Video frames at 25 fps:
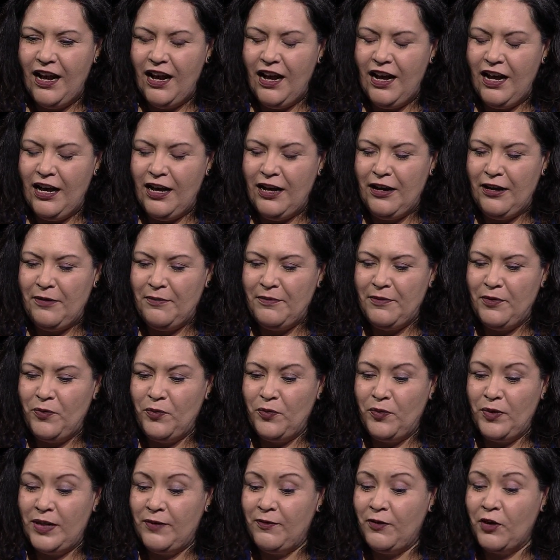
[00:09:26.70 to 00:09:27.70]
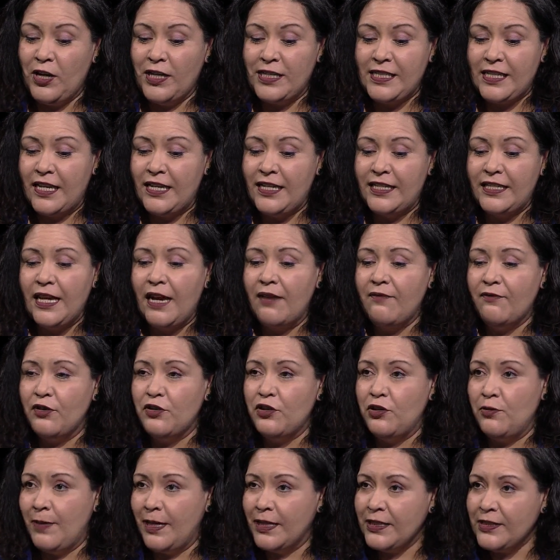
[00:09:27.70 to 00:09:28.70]
And a very exciting time for
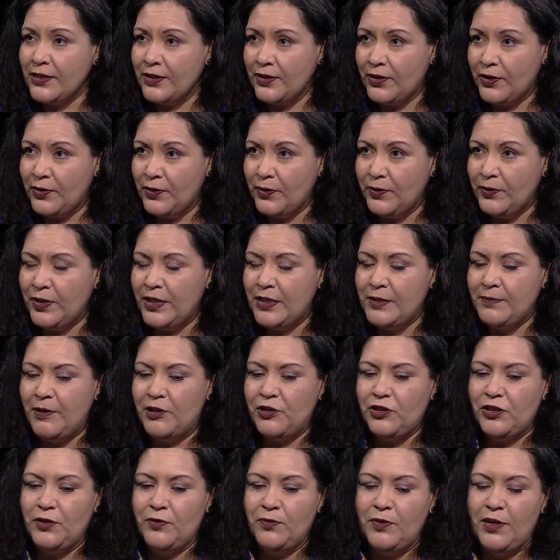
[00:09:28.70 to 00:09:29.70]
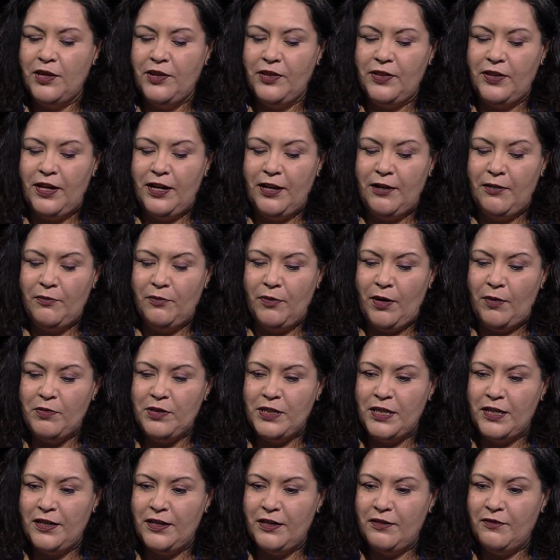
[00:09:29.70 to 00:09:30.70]
New Mexico, especially with
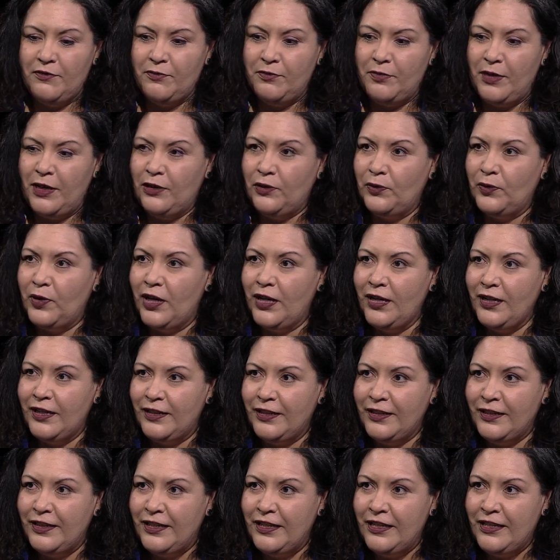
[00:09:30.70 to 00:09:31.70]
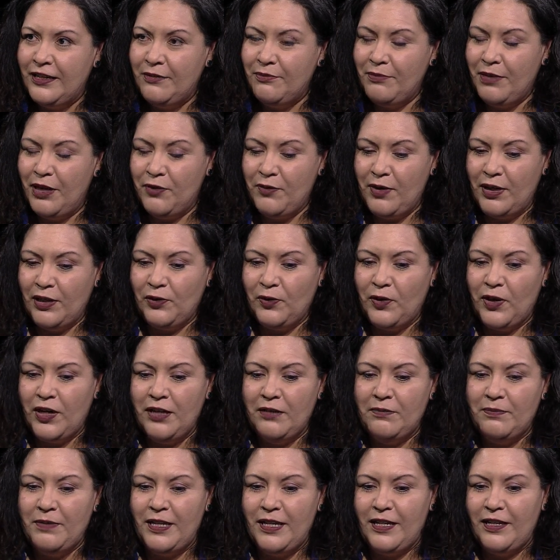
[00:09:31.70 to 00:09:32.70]
Representative Ben Lujan. Ben Ray
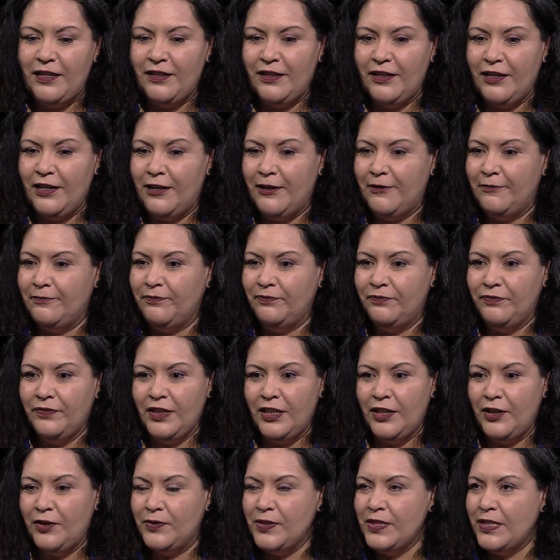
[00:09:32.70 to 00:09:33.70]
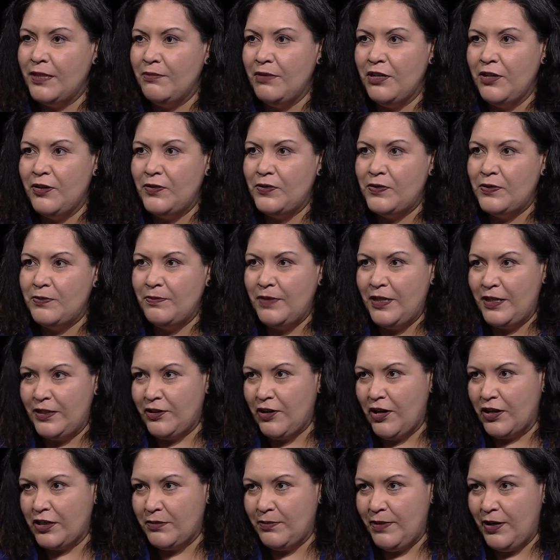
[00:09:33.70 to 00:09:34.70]
Lujan being, you know, somebody who's being
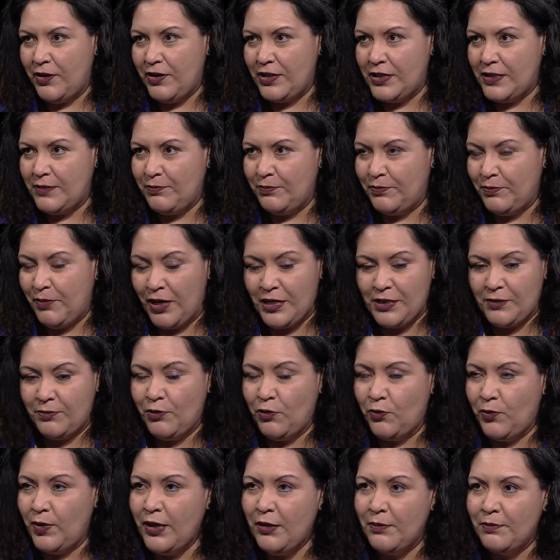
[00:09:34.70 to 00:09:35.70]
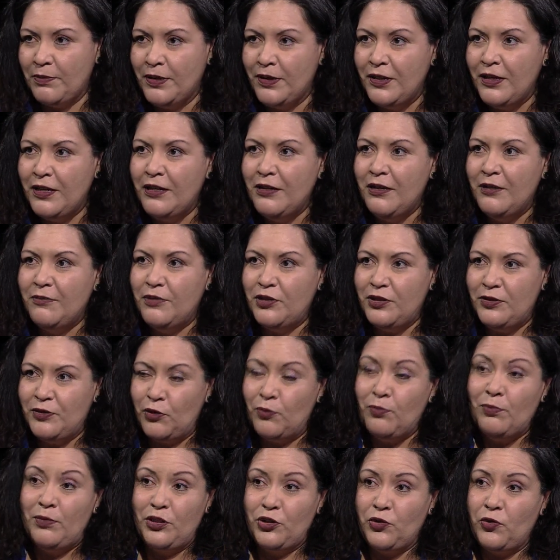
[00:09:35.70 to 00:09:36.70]
talked about as possible whip,
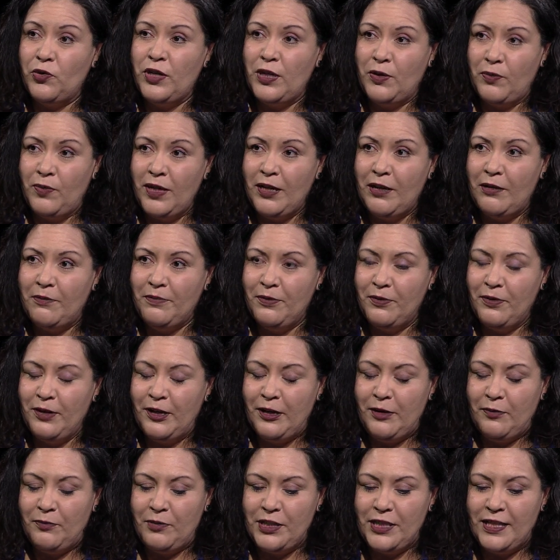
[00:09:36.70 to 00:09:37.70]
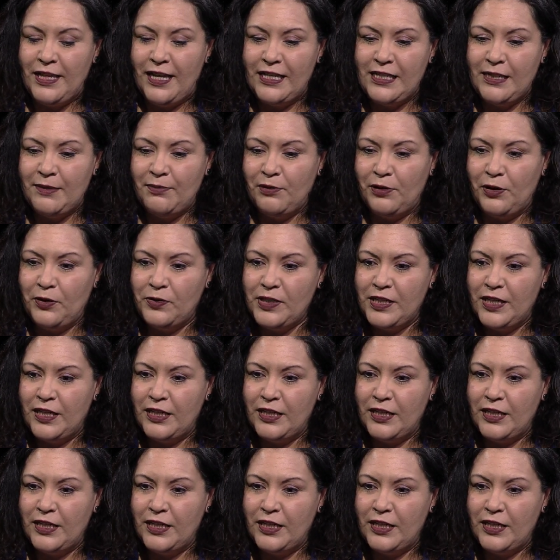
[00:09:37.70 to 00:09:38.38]
majority whip with Nancy Pelosi.